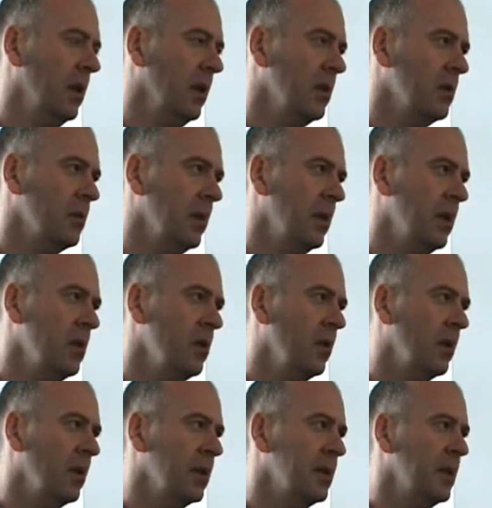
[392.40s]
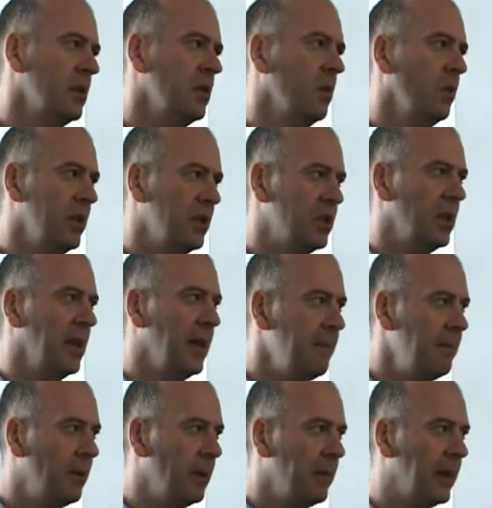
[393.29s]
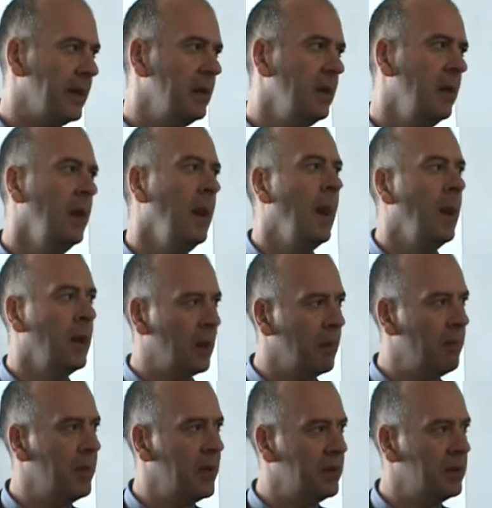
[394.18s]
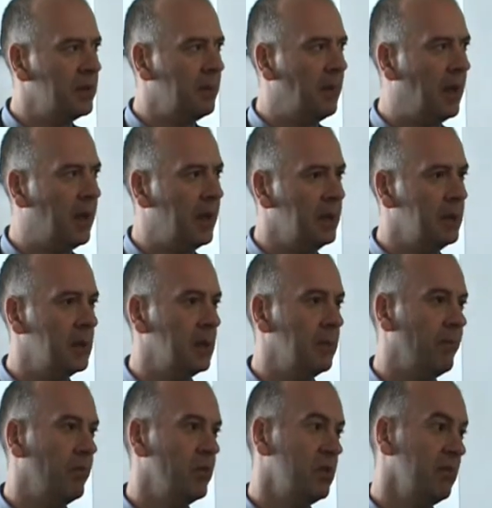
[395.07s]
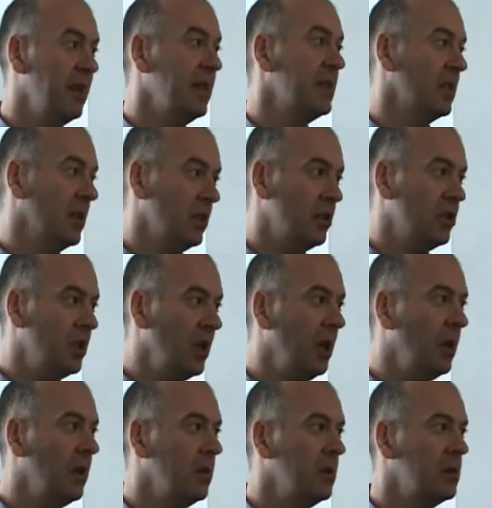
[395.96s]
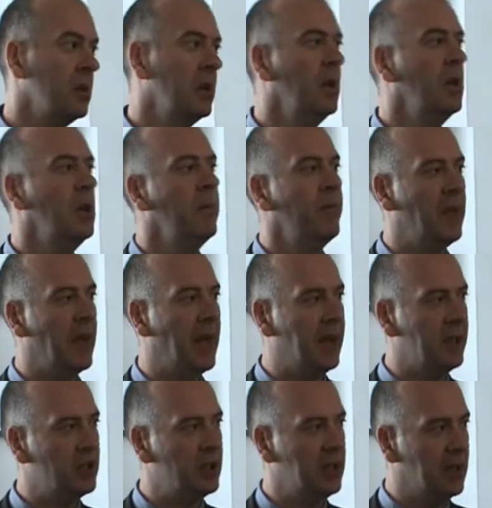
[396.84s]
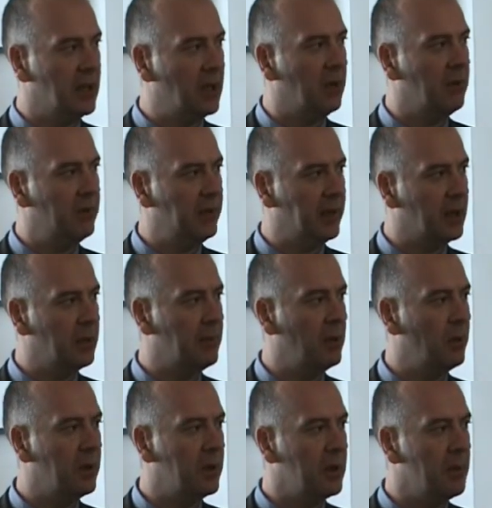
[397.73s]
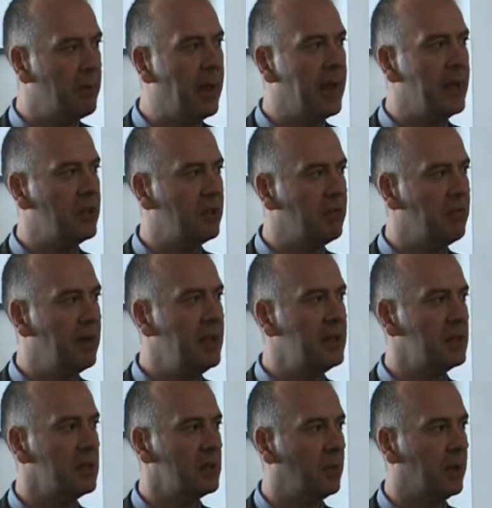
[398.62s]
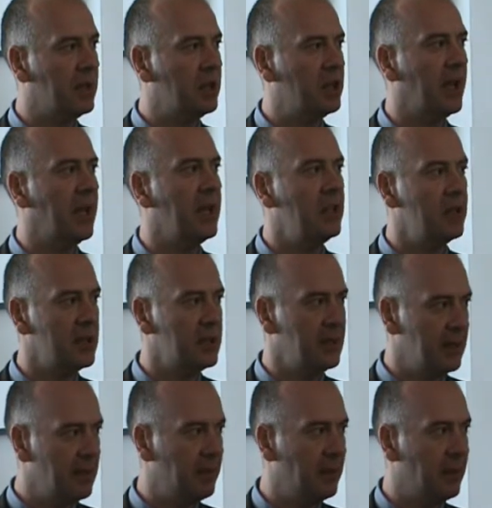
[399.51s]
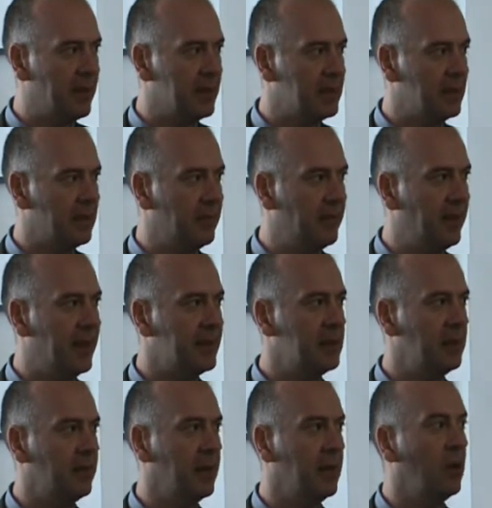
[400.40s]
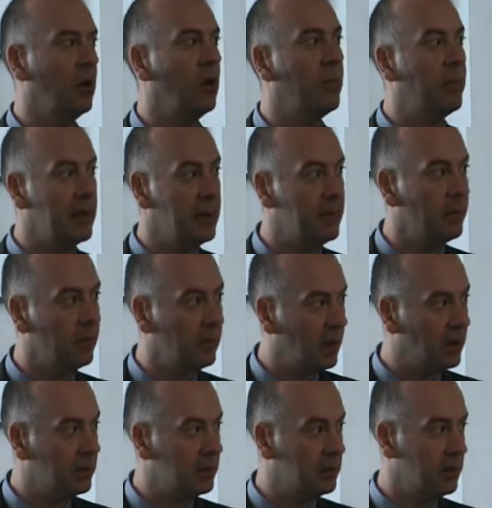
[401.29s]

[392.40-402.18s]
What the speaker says: others within the organisation wish to implement can be undermined, and research shows that actually conflict can be one of the major reasons why change isn't implemented effectively, or people